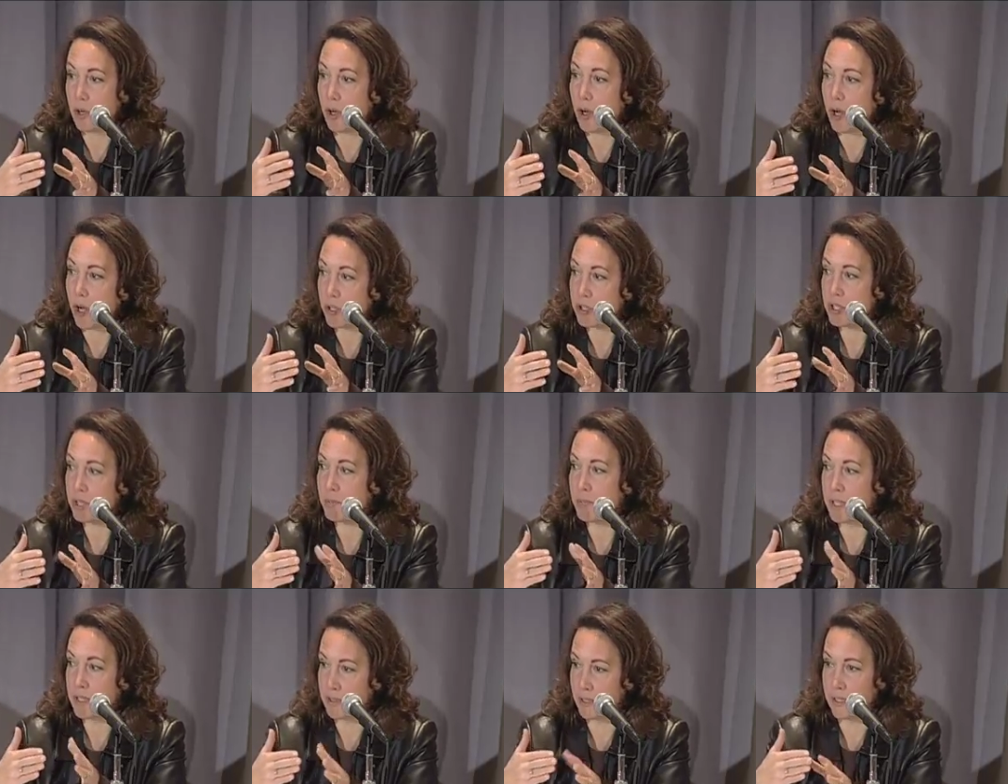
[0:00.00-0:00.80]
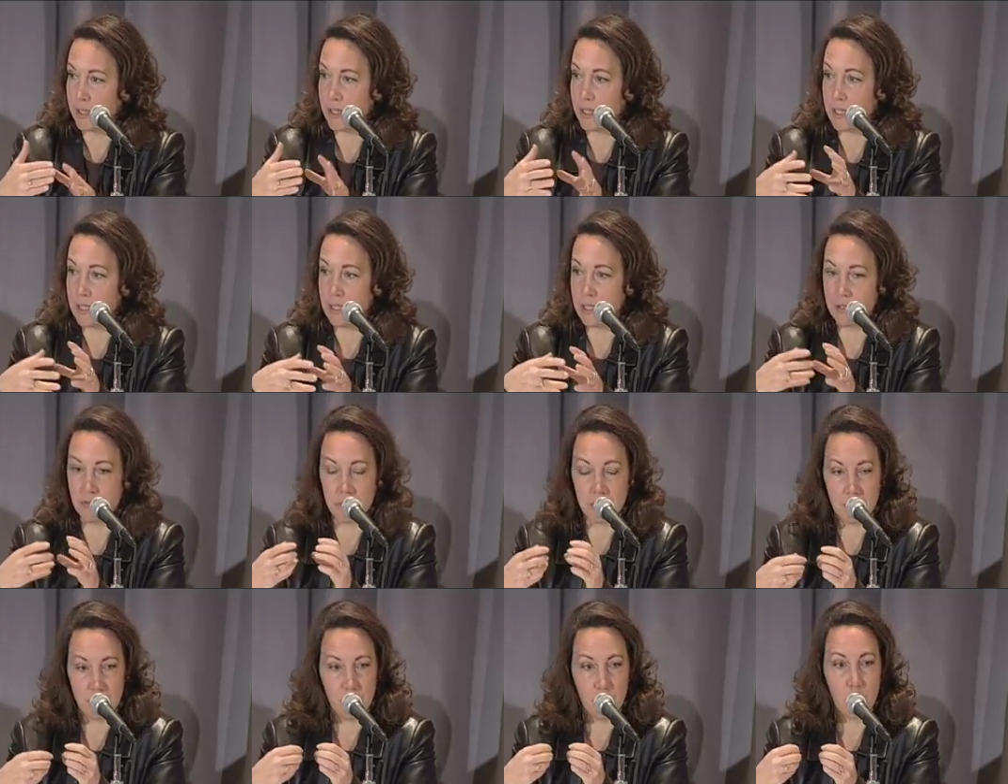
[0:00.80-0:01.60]
Ultimately,
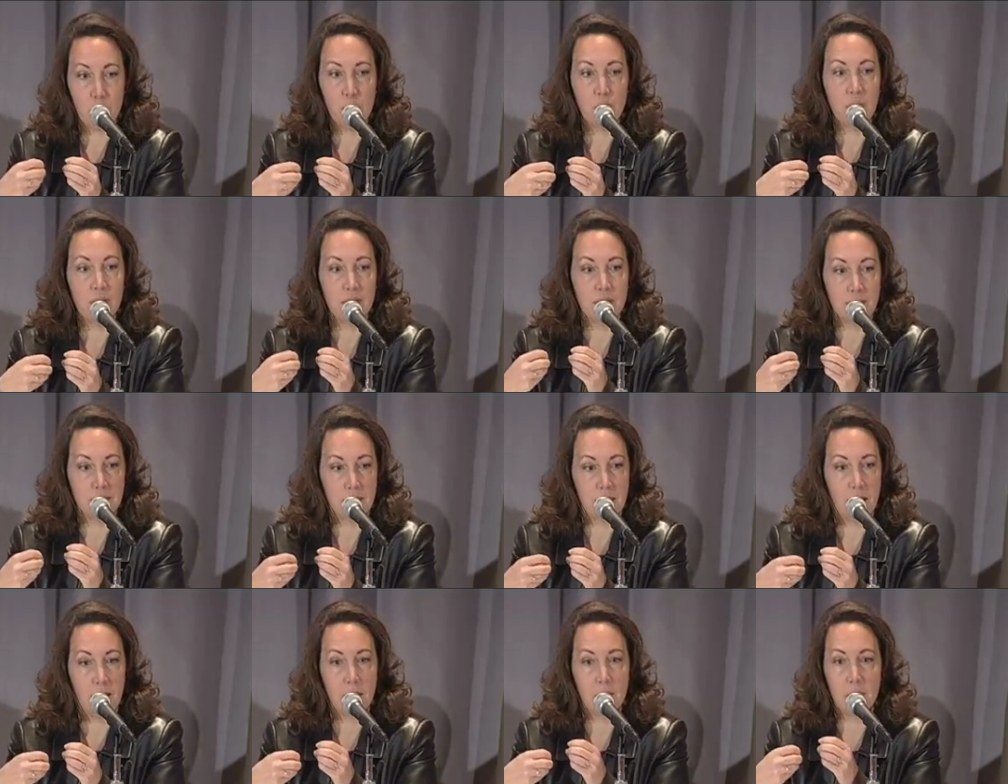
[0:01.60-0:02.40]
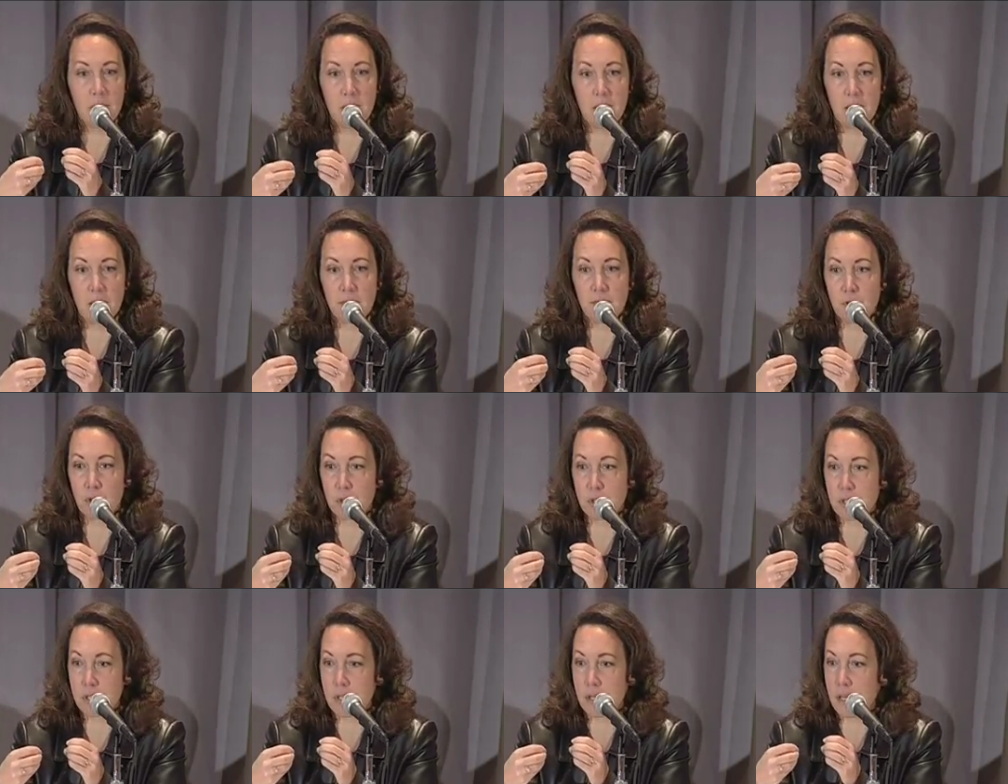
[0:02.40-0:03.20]
if we're putting the time and
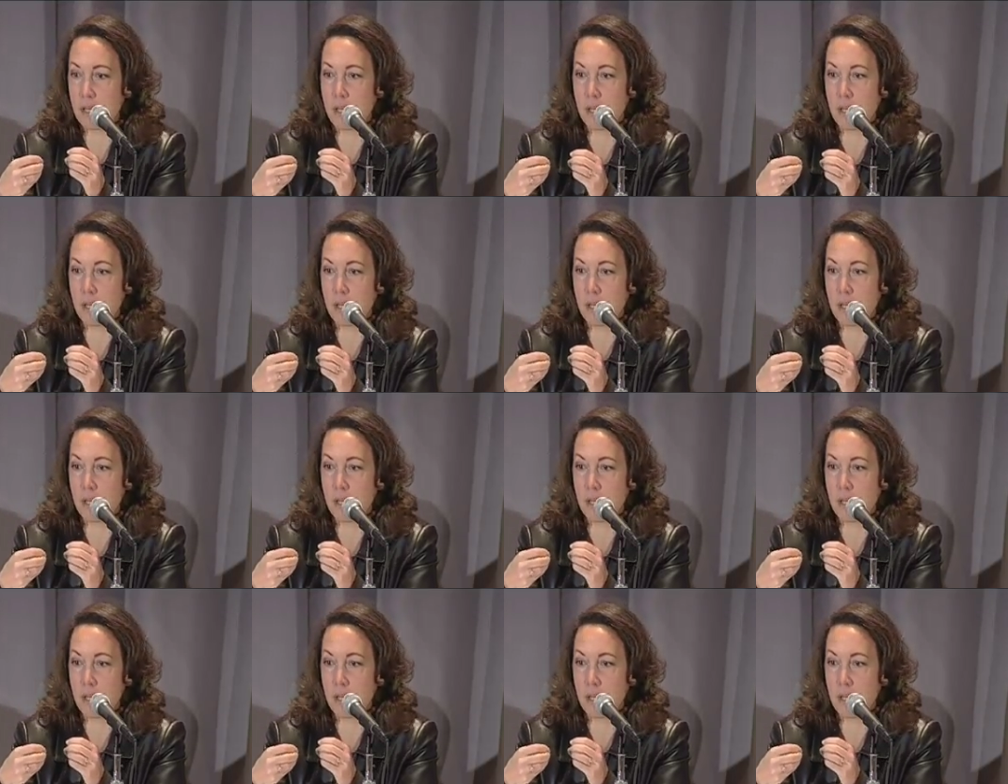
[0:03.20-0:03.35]
effort